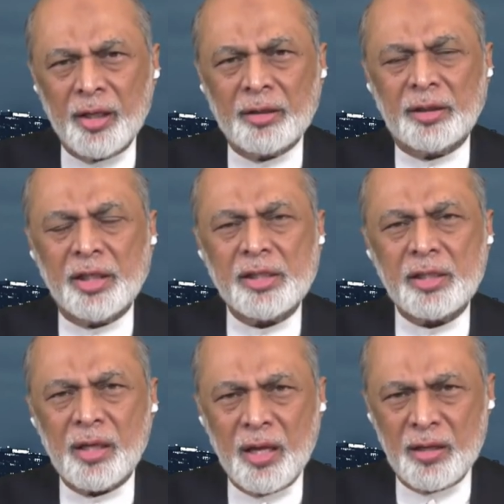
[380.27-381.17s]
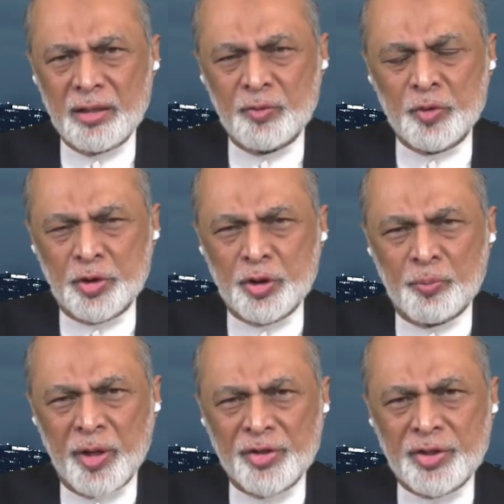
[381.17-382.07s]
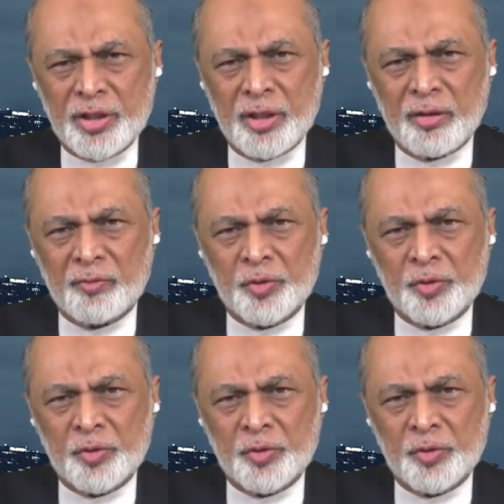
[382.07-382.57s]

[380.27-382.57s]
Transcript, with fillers: These laws which you mentioned,